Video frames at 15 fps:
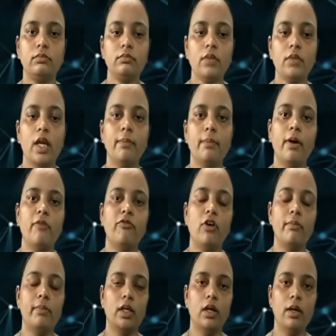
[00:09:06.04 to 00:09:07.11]
and
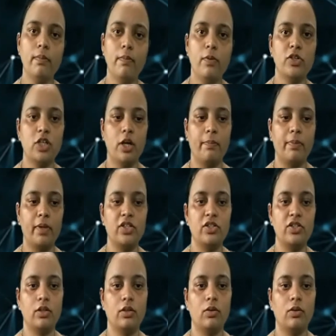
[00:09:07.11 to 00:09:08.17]
performing a push
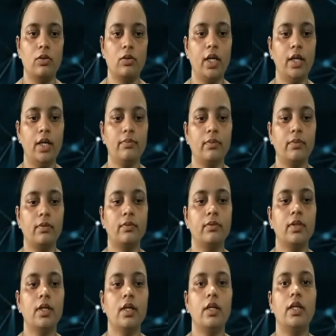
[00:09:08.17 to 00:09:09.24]
operation. Okay.
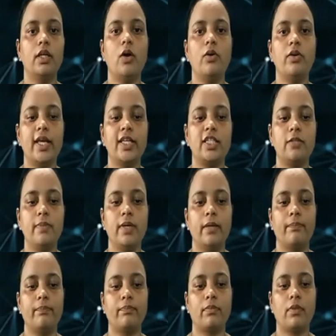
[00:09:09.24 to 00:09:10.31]
Now next B.
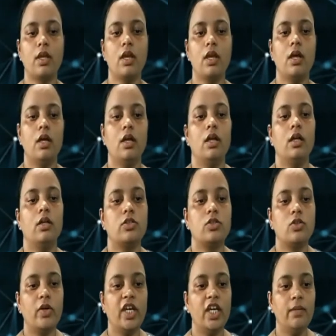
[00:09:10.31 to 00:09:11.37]

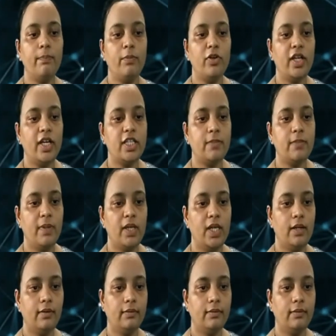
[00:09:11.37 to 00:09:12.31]
So input is B.